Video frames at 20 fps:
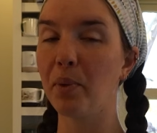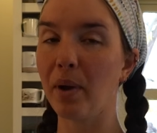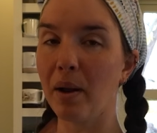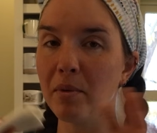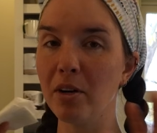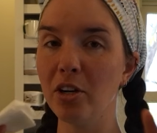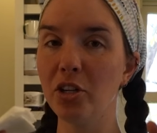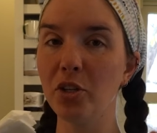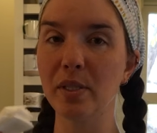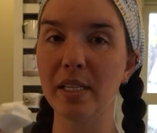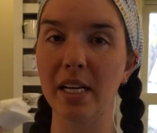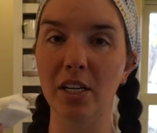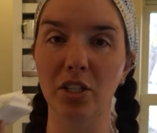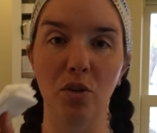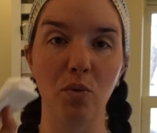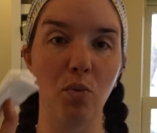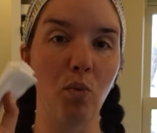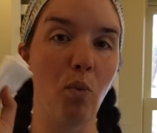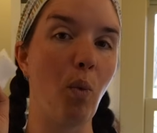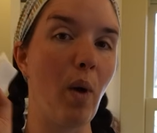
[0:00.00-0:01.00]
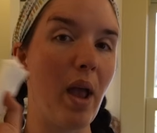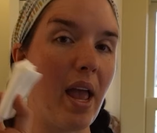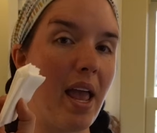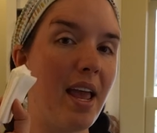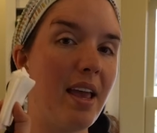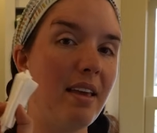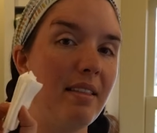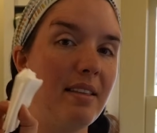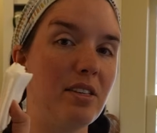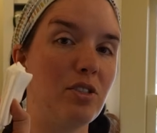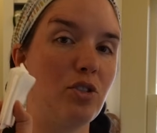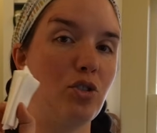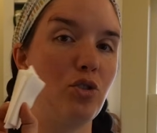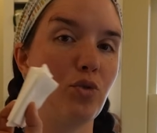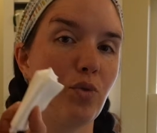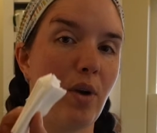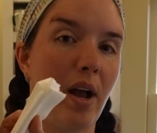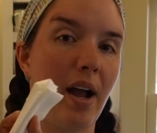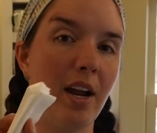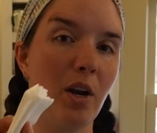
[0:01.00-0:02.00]
what I'm gonna do is actually weigh these
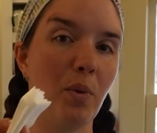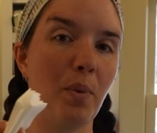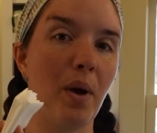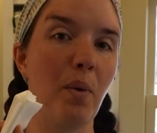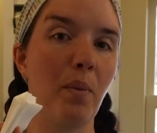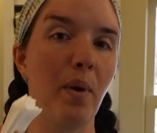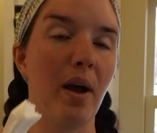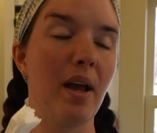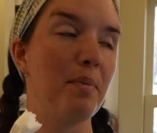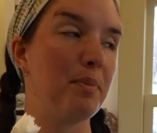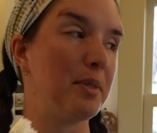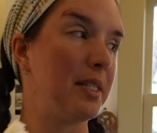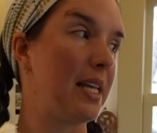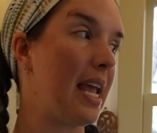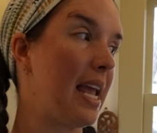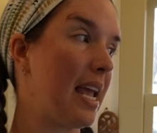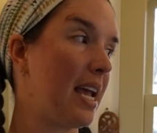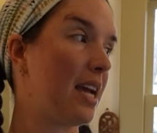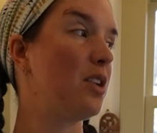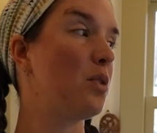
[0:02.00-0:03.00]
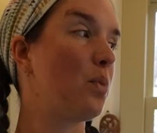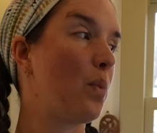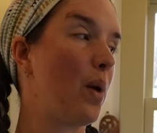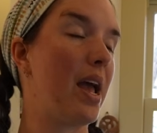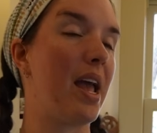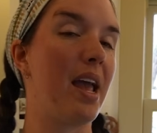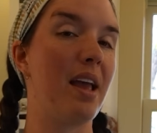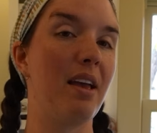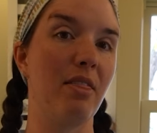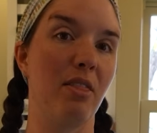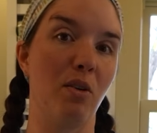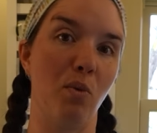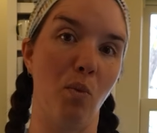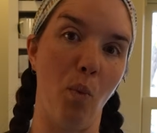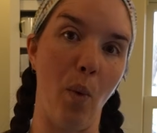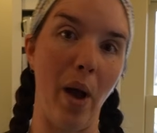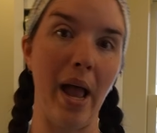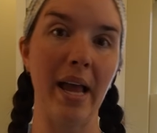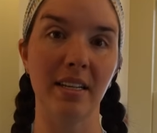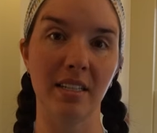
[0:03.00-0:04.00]
dried wet wipes and weigh the
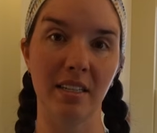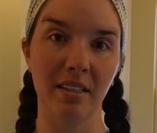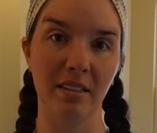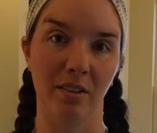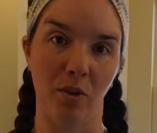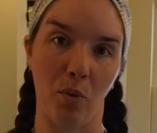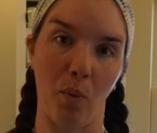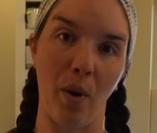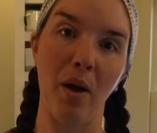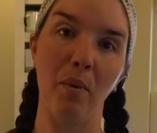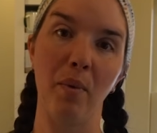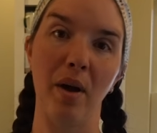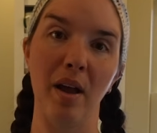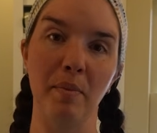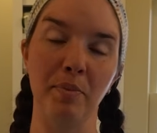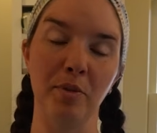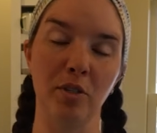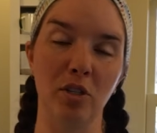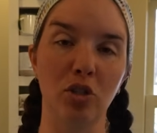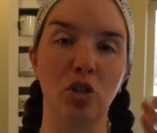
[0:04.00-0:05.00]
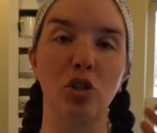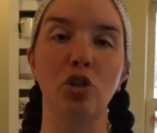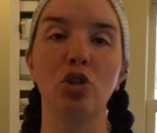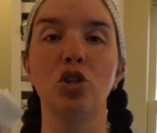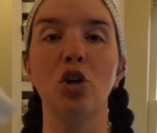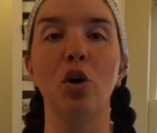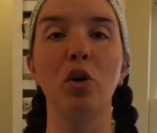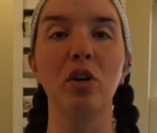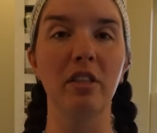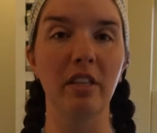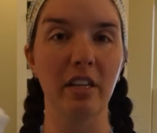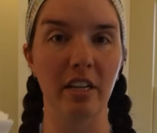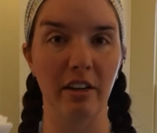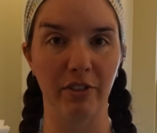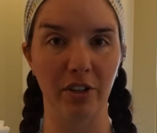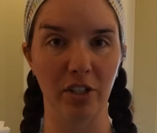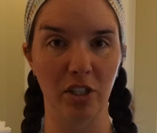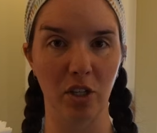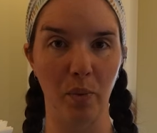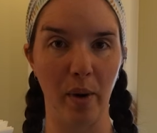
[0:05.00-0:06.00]
wet wipes to show you the
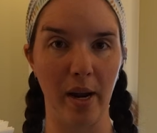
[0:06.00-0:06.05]
difference in